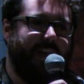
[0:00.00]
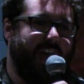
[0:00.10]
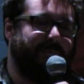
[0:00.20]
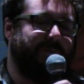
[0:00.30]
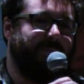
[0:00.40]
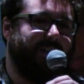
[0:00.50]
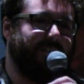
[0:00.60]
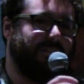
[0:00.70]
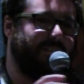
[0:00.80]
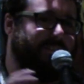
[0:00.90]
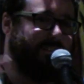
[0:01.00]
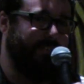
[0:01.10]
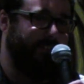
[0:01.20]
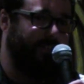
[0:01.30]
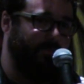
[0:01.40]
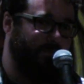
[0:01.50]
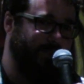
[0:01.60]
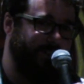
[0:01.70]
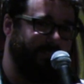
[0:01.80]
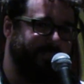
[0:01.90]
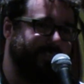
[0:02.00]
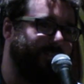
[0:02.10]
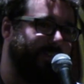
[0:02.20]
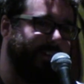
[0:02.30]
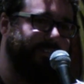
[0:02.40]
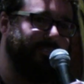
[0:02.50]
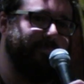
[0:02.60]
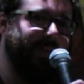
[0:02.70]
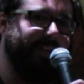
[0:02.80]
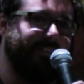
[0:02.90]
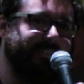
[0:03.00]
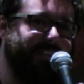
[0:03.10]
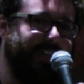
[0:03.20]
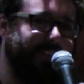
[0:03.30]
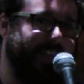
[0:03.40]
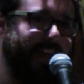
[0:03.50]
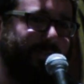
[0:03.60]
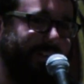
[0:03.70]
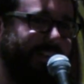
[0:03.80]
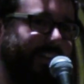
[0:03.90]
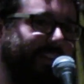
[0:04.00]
Happy Meal with a little toy and a little maze, and then I would get